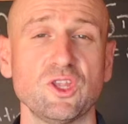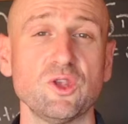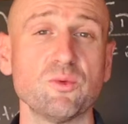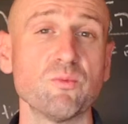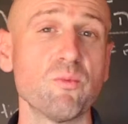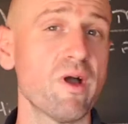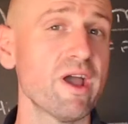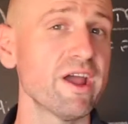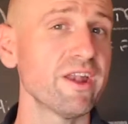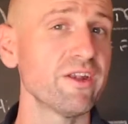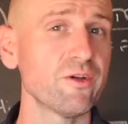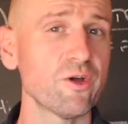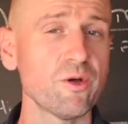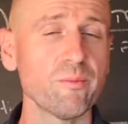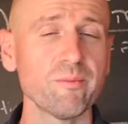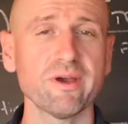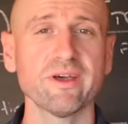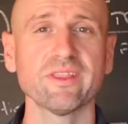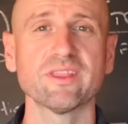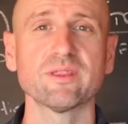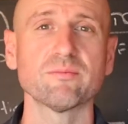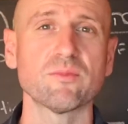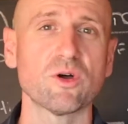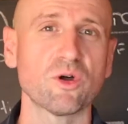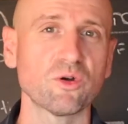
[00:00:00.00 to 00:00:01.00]
You might know
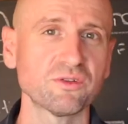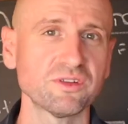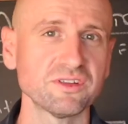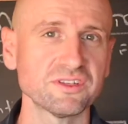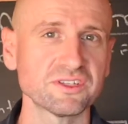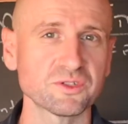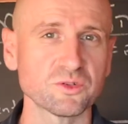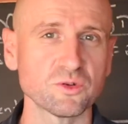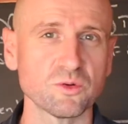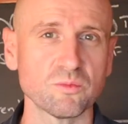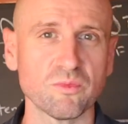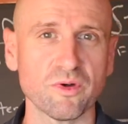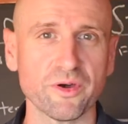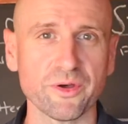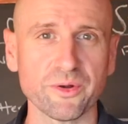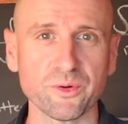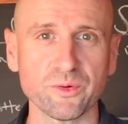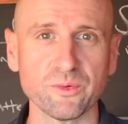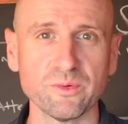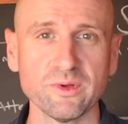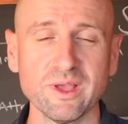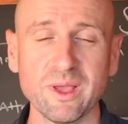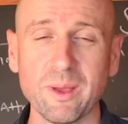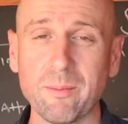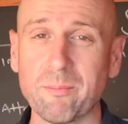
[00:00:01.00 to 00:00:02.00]
about the multi-store
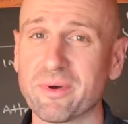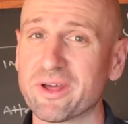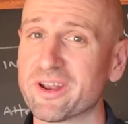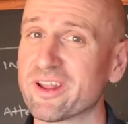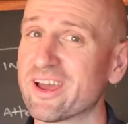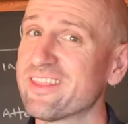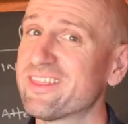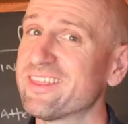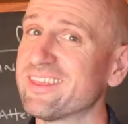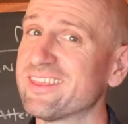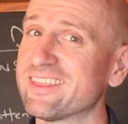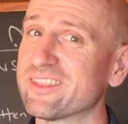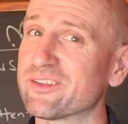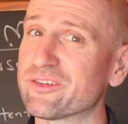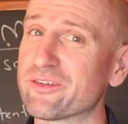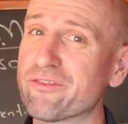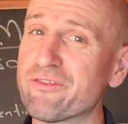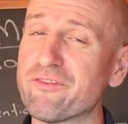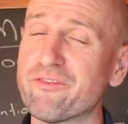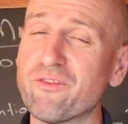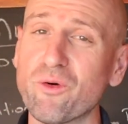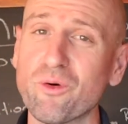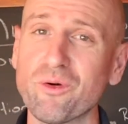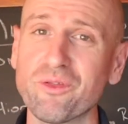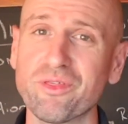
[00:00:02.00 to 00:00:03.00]
model, but I think there are
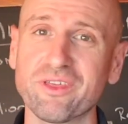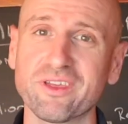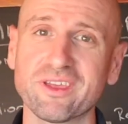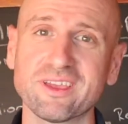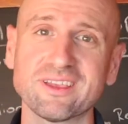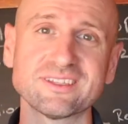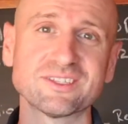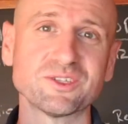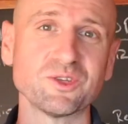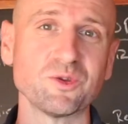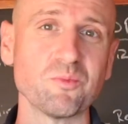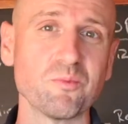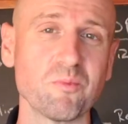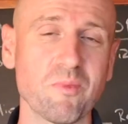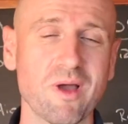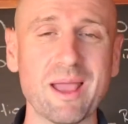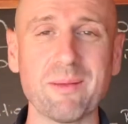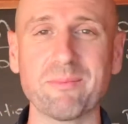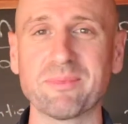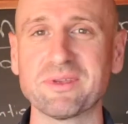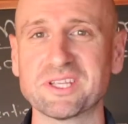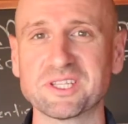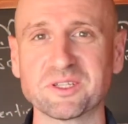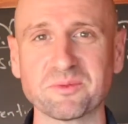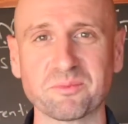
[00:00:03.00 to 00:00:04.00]
four things you
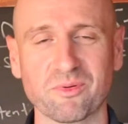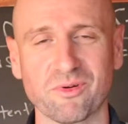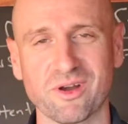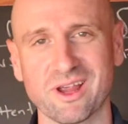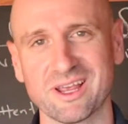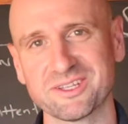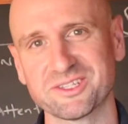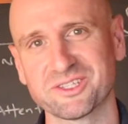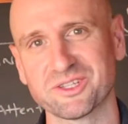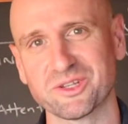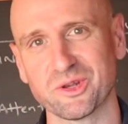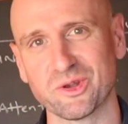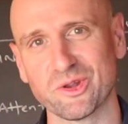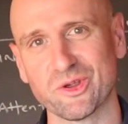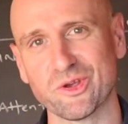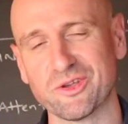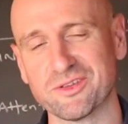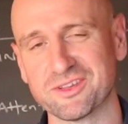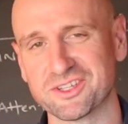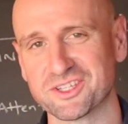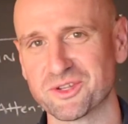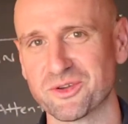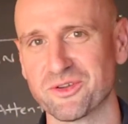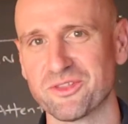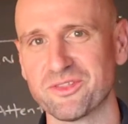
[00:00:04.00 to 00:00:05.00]
might be surprised to
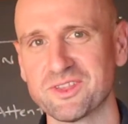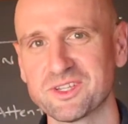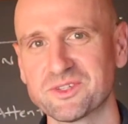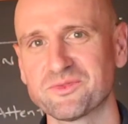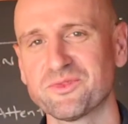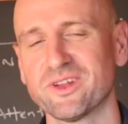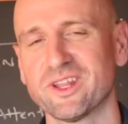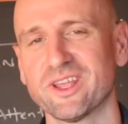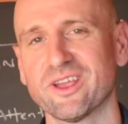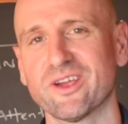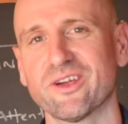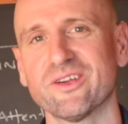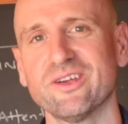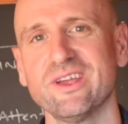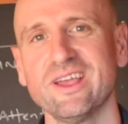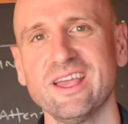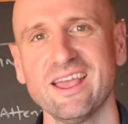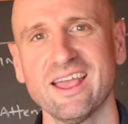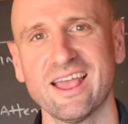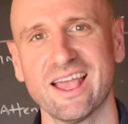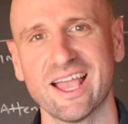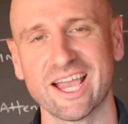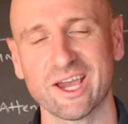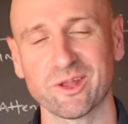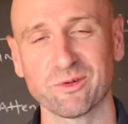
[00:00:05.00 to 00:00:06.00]
learn. So in this video,
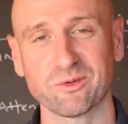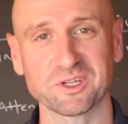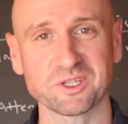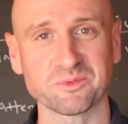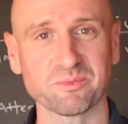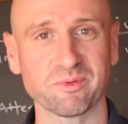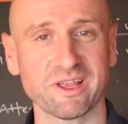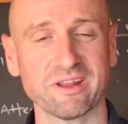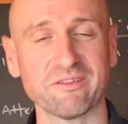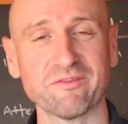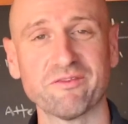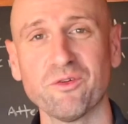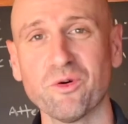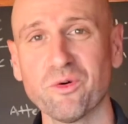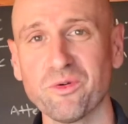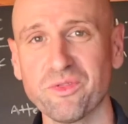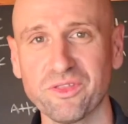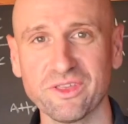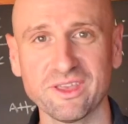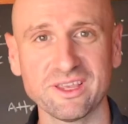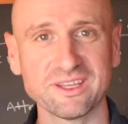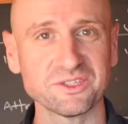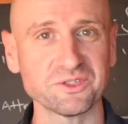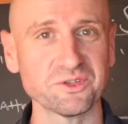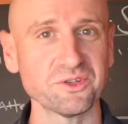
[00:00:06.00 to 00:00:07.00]
I'm going to explain four
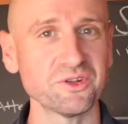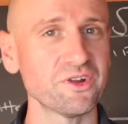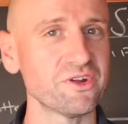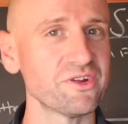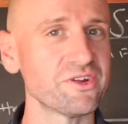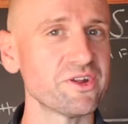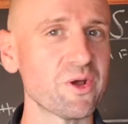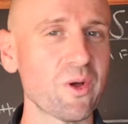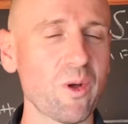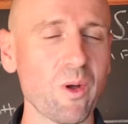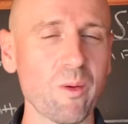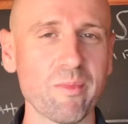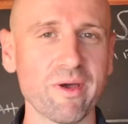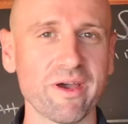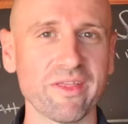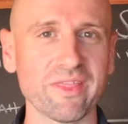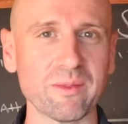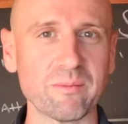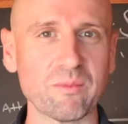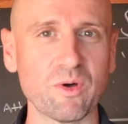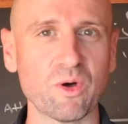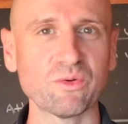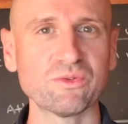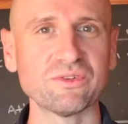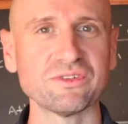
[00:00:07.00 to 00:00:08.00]
things you don't know about the
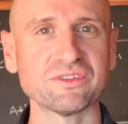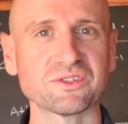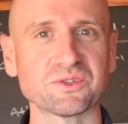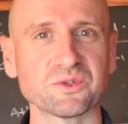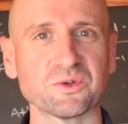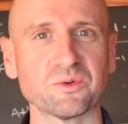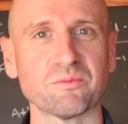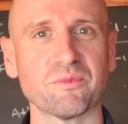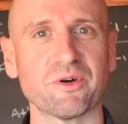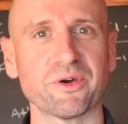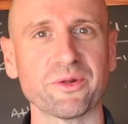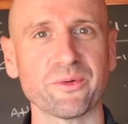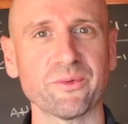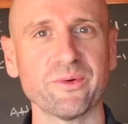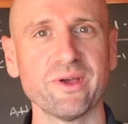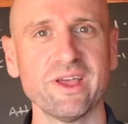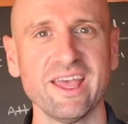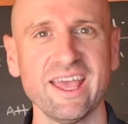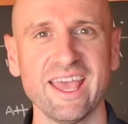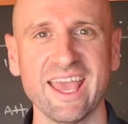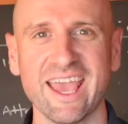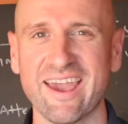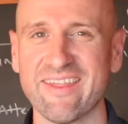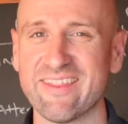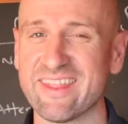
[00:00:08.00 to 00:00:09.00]
multi-store model,
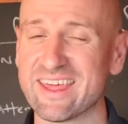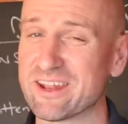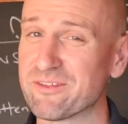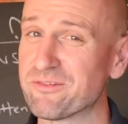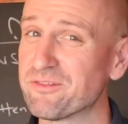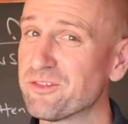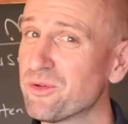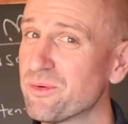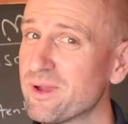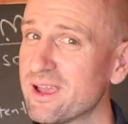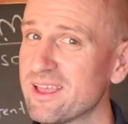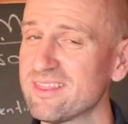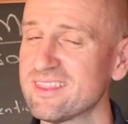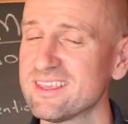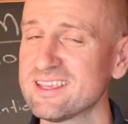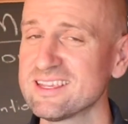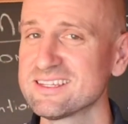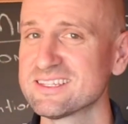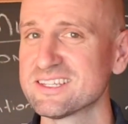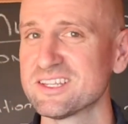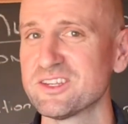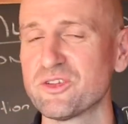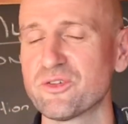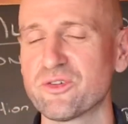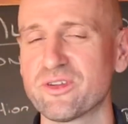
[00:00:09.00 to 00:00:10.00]
and that if you add
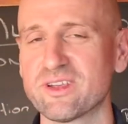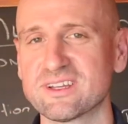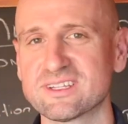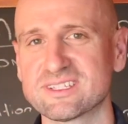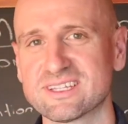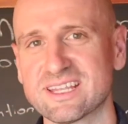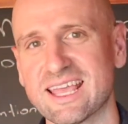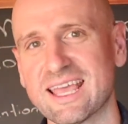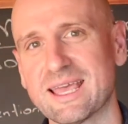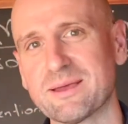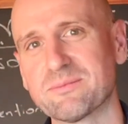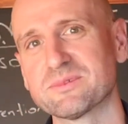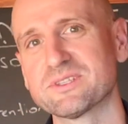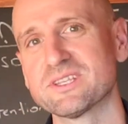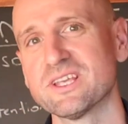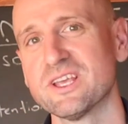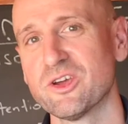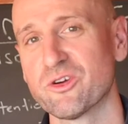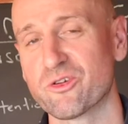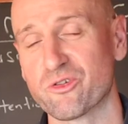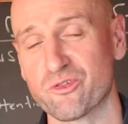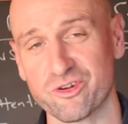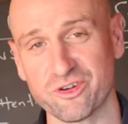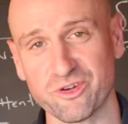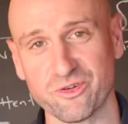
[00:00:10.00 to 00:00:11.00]
these in your exams
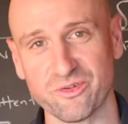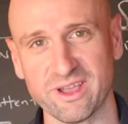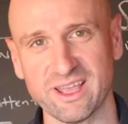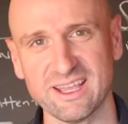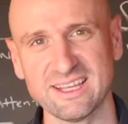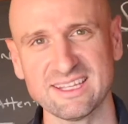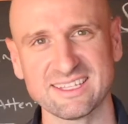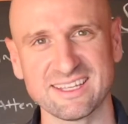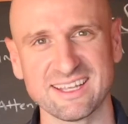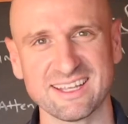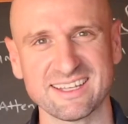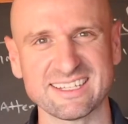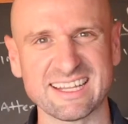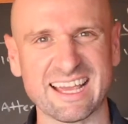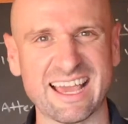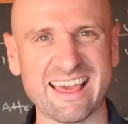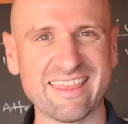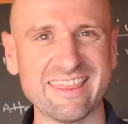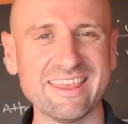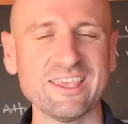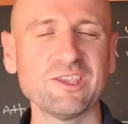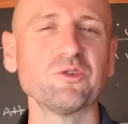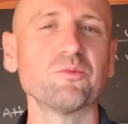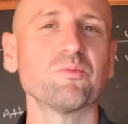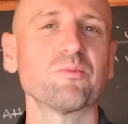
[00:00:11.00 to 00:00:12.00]
or in your essays, I
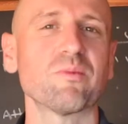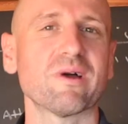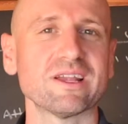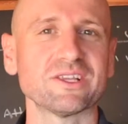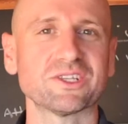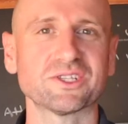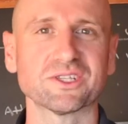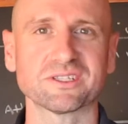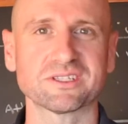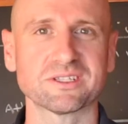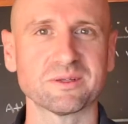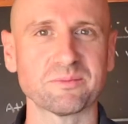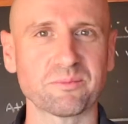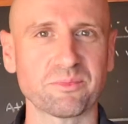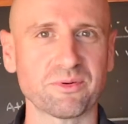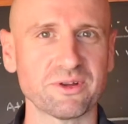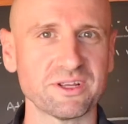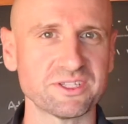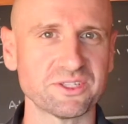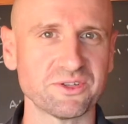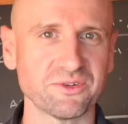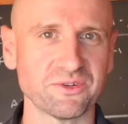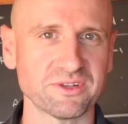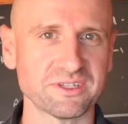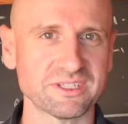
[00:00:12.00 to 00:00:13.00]
think you might just
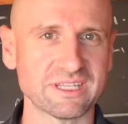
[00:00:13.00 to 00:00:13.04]
impress your